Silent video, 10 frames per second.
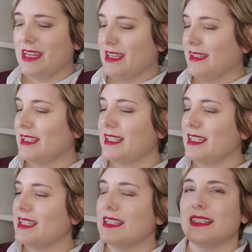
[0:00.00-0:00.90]
This
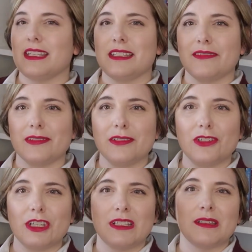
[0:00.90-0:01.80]
is
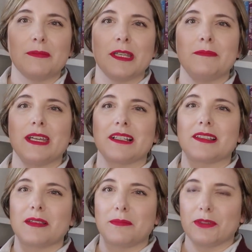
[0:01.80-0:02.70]
Devolution by Max
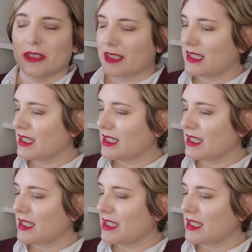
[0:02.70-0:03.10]
Brooks.